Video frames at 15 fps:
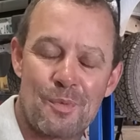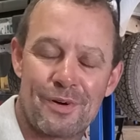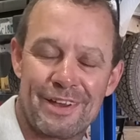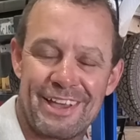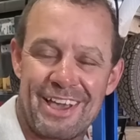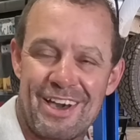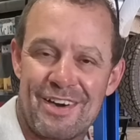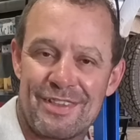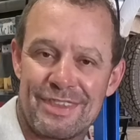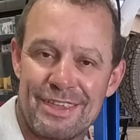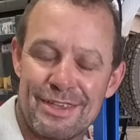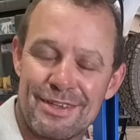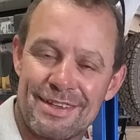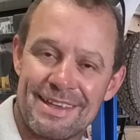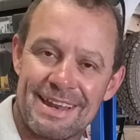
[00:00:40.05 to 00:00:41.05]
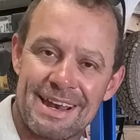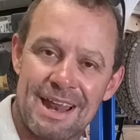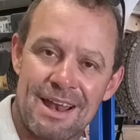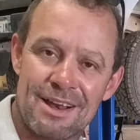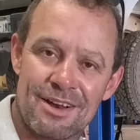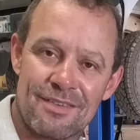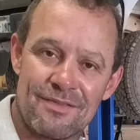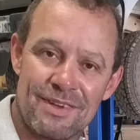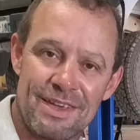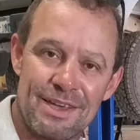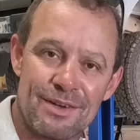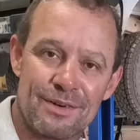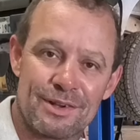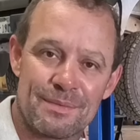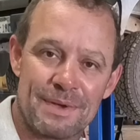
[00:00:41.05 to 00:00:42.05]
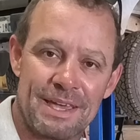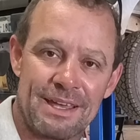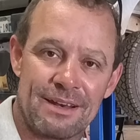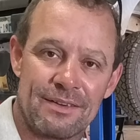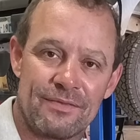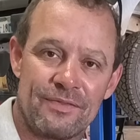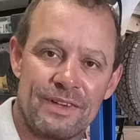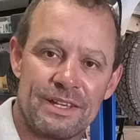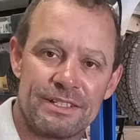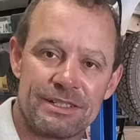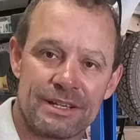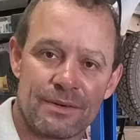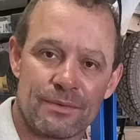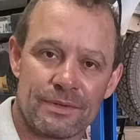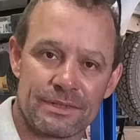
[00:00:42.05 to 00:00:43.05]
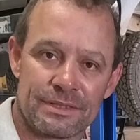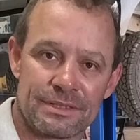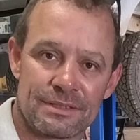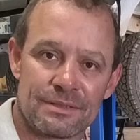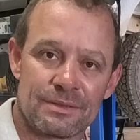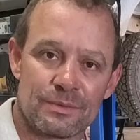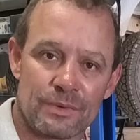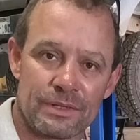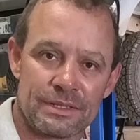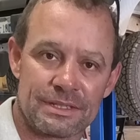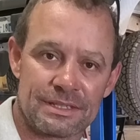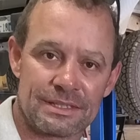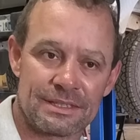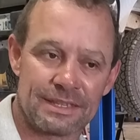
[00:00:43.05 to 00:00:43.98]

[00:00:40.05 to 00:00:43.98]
per gallon that you could get out of your vehicle to make it efficient was